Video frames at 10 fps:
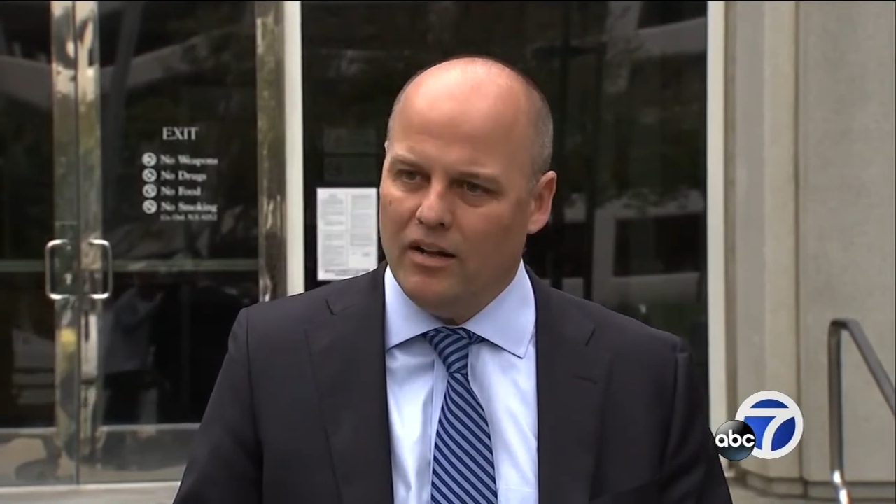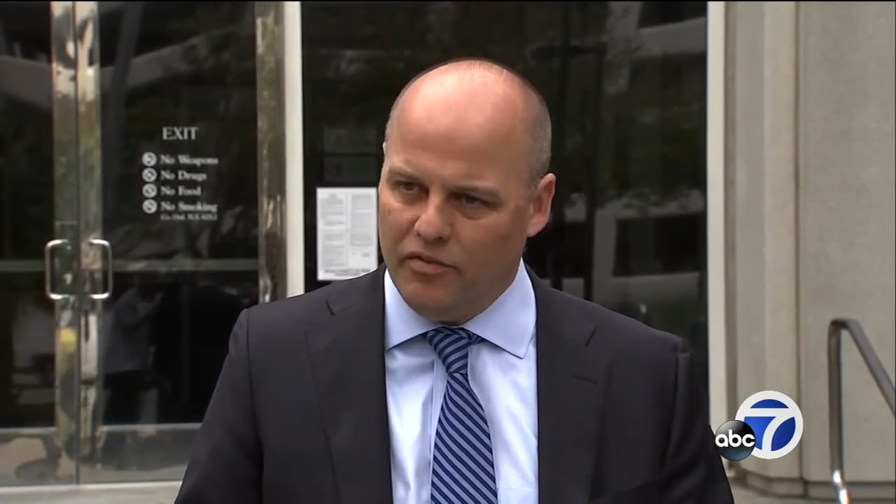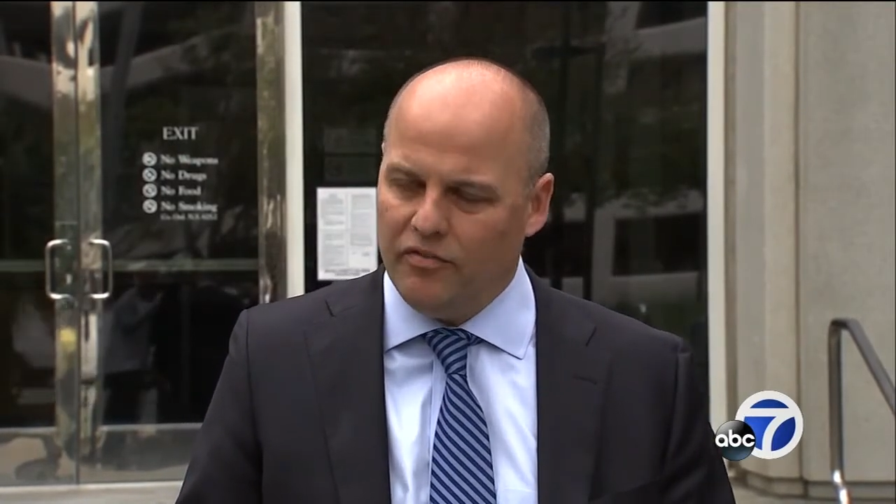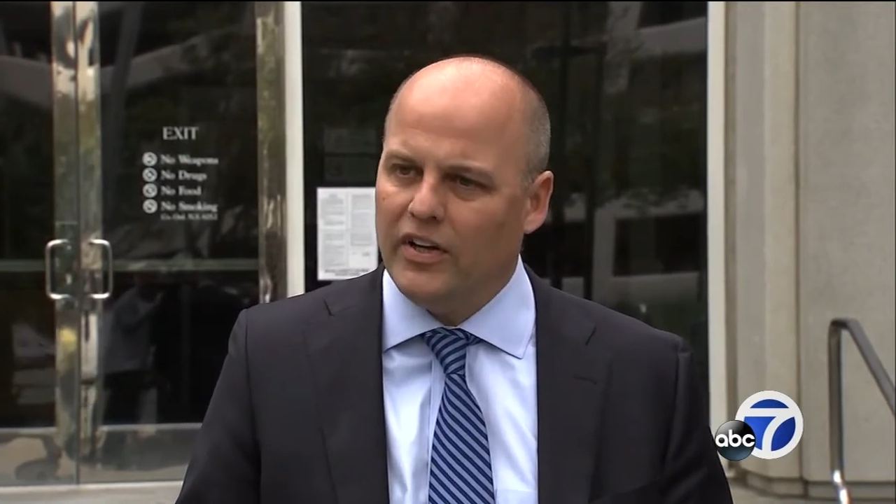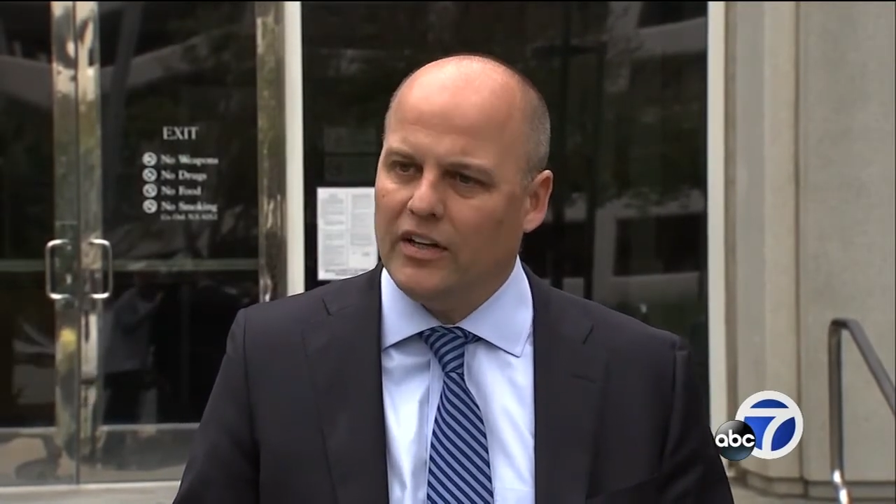of
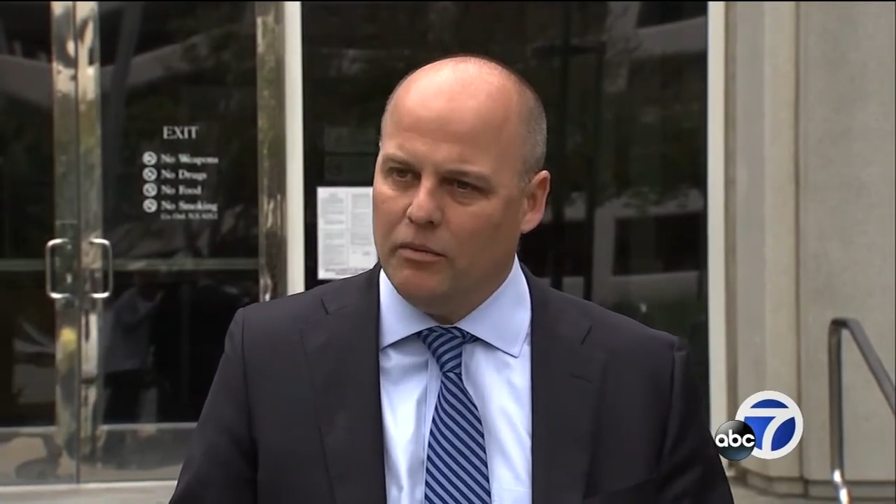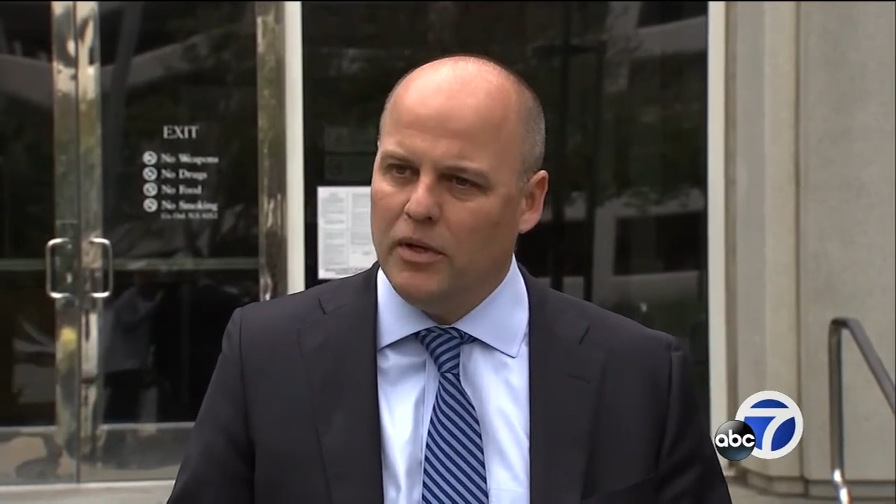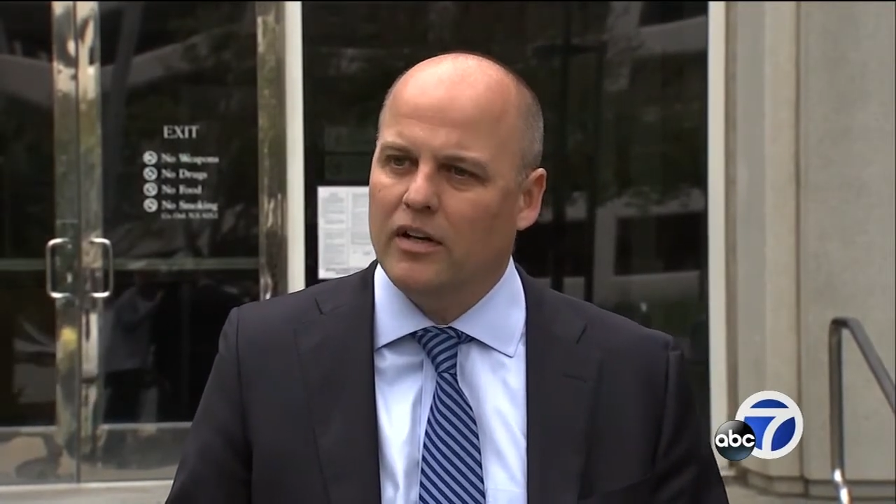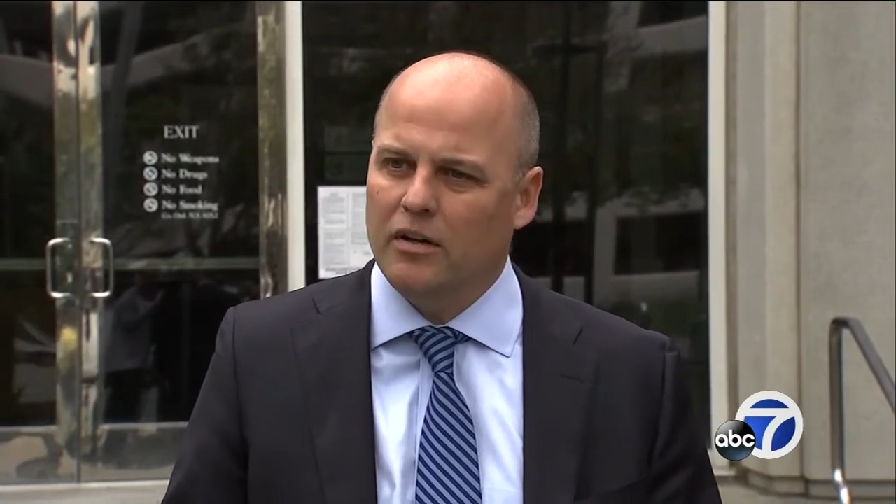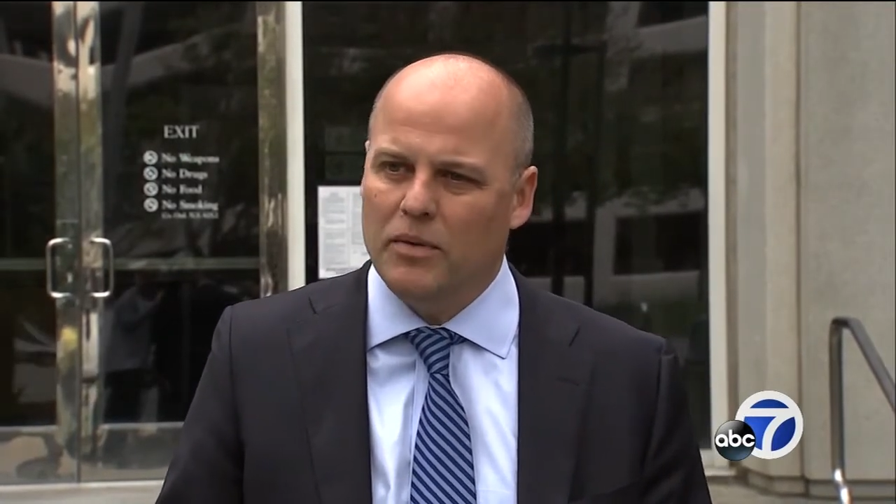a victim
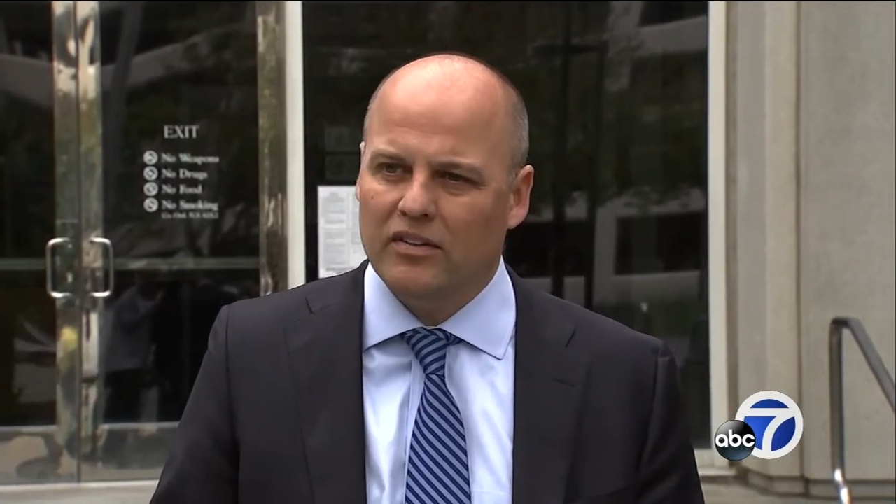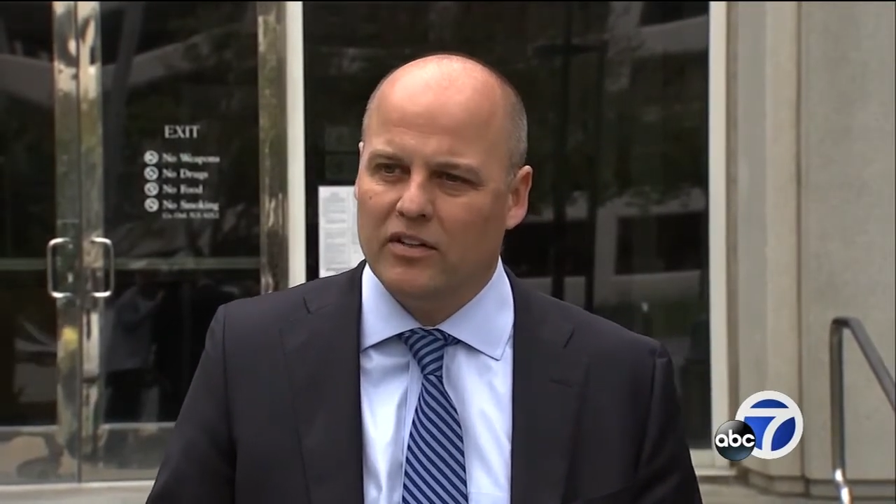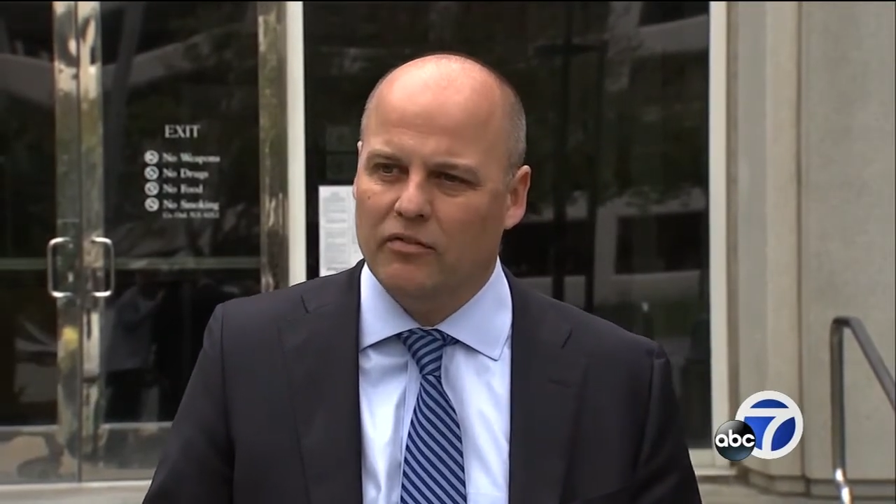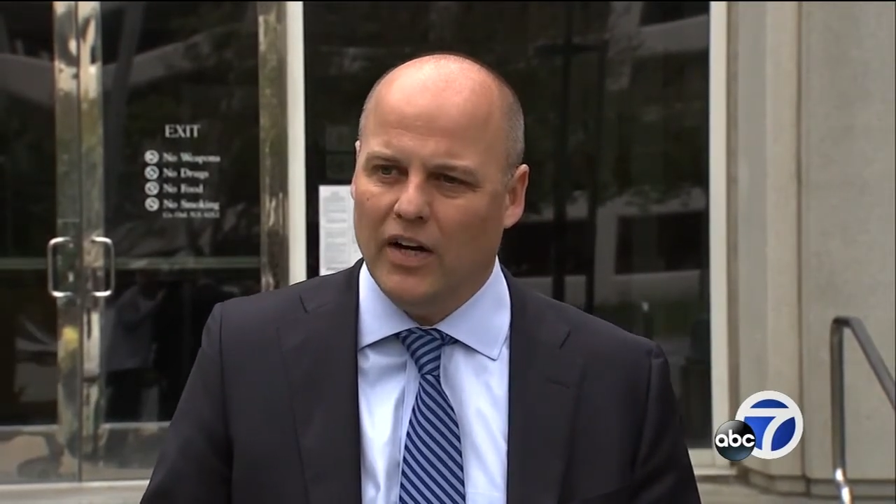in a domestic